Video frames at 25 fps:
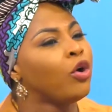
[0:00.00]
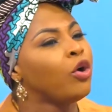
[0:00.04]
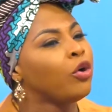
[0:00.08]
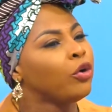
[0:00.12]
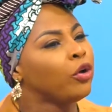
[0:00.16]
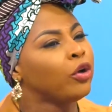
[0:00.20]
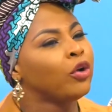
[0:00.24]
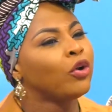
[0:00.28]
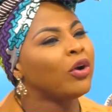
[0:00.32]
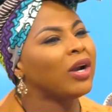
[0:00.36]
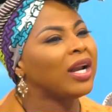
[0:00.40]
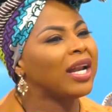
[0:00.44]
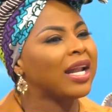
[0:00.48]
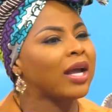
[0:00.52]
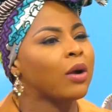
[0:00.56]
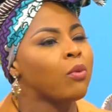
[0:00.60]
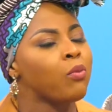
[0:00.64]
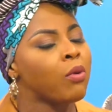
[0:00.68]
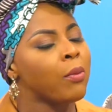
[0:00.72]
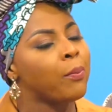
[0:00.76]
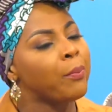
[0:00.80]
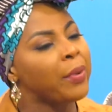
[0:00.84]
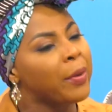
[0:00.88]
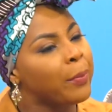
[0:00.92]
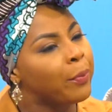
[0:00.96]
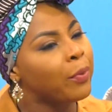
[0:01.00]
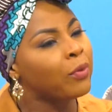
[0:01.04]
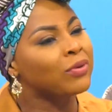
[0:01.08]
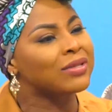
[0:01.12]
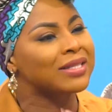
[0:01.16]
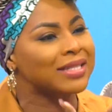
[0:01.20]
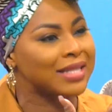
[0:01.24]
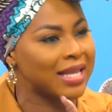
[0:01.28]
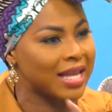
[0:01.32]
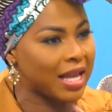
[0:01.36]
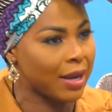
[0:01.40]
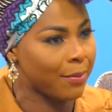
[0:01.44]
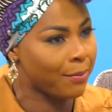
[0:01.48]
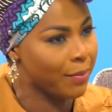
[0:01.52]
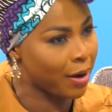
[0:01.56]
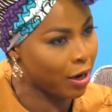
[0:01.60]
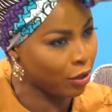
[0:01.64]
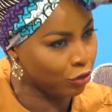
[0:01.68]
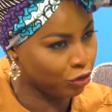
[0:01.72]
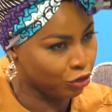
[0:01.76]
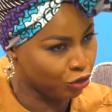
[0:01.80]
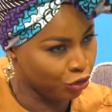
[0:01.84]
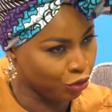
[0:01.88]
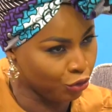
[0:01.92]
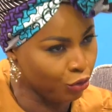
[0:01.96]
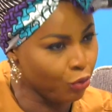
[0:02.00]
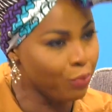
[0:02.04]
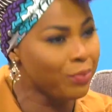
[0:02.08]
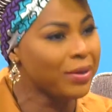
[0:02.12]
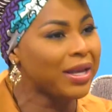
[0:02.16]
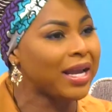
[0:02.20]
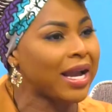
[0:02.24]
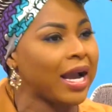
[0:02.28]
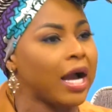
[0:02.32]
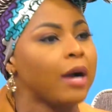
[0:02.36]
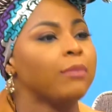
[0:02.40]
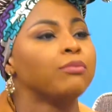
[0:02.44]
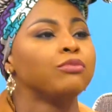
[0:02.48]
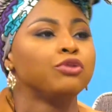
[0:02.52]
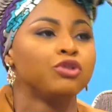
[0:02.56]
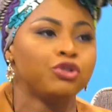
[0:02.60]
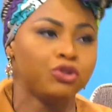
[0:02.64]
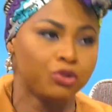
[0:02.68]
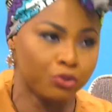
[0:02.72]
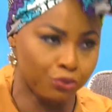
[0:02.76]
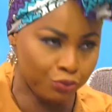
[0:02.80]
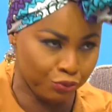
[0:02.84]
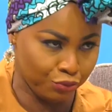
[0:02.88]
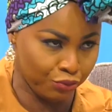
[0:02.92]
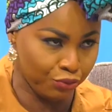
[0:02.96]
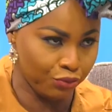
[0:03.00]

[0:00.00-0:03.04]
You don't like what people say about you, become you.